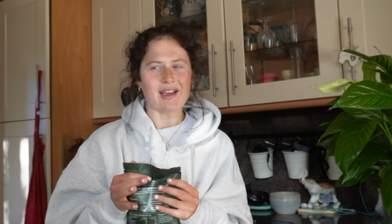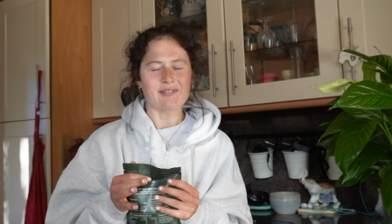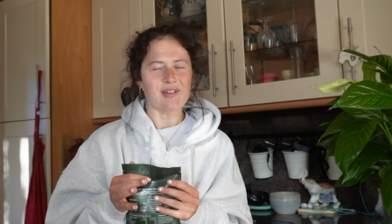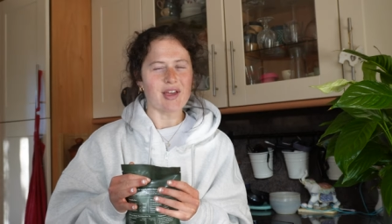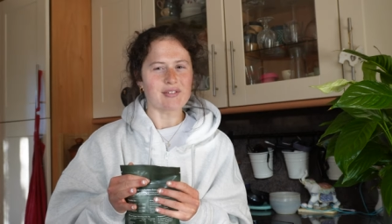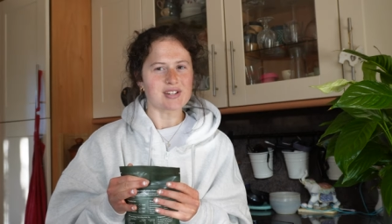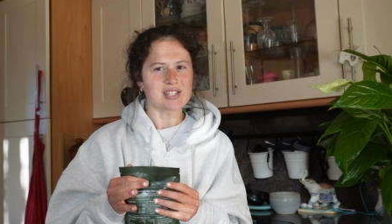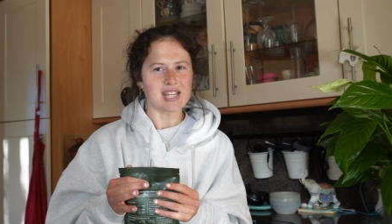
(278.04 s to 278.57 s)
have
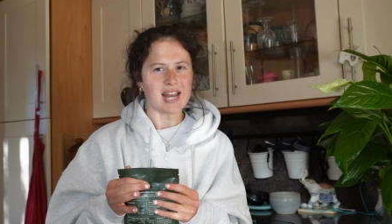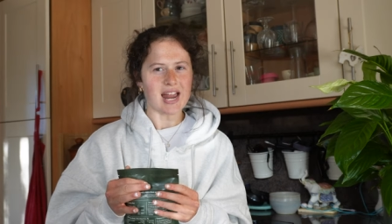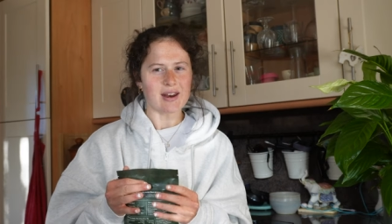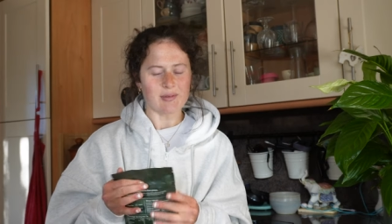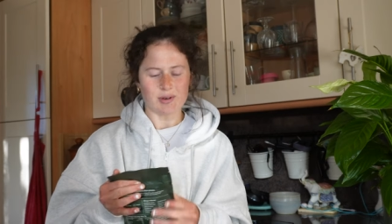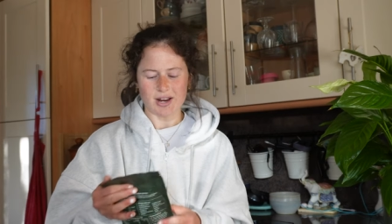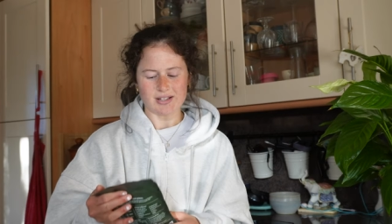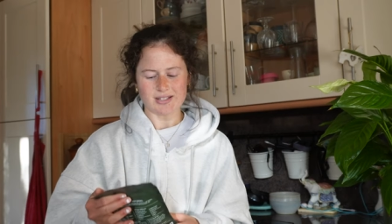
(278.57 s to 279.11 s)
never seen
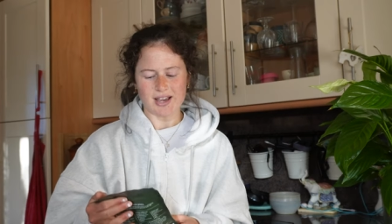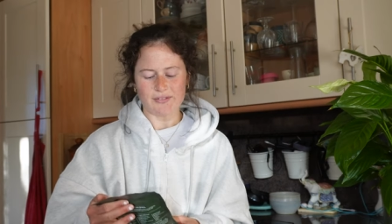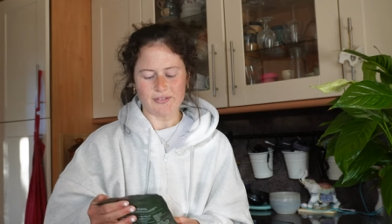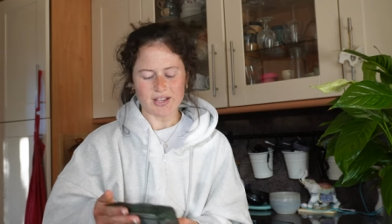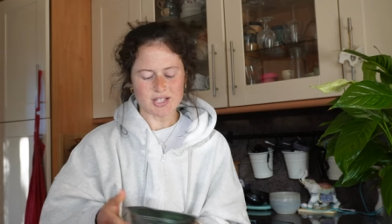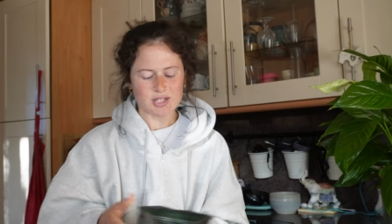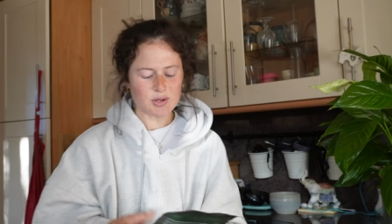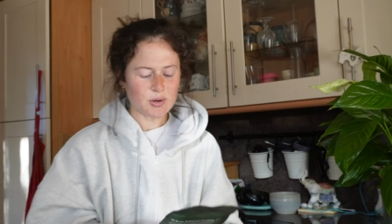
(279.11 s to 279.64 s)
anyone else have
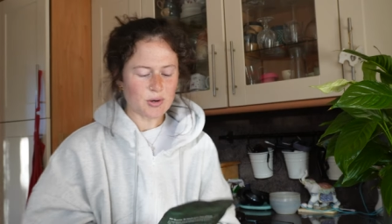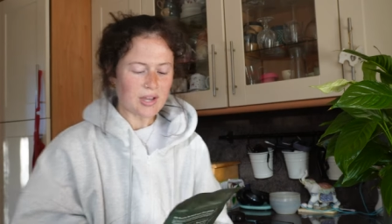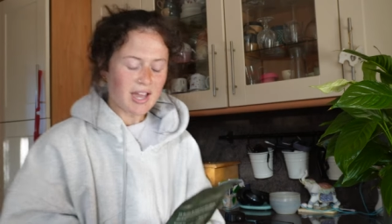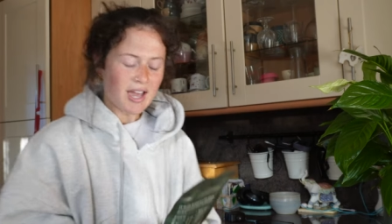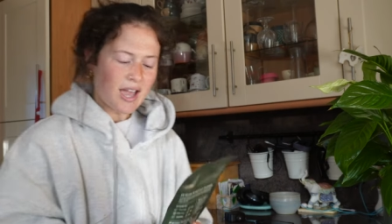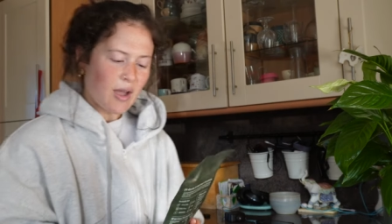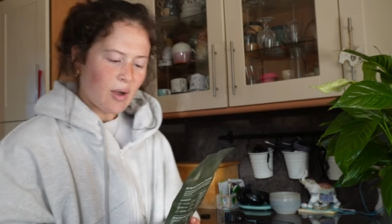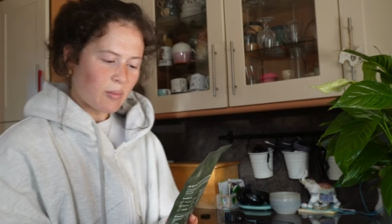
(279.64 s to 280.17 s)
it. So
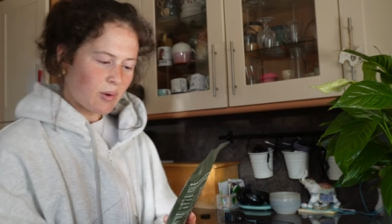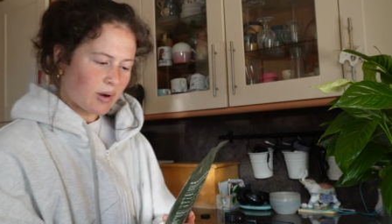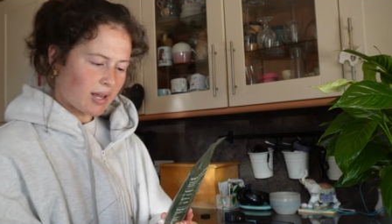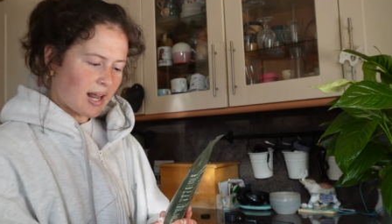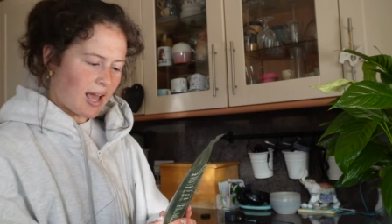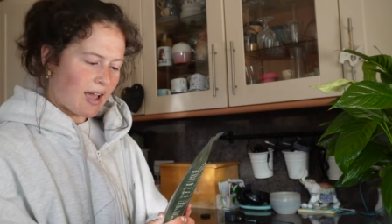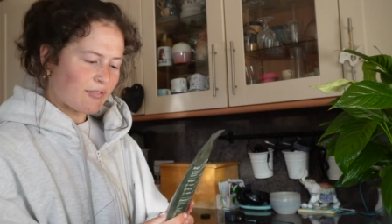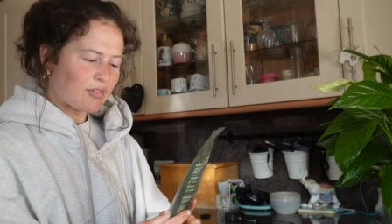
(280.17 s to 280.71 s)
we're
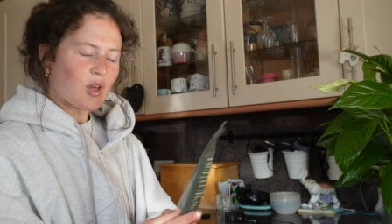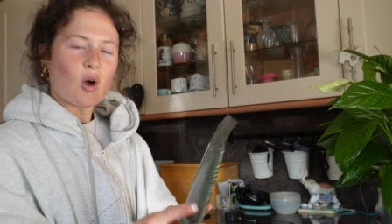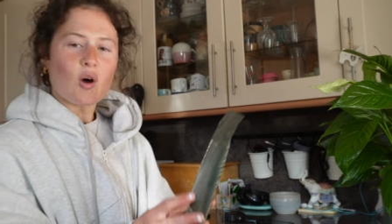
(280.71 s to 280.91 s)
gonna have the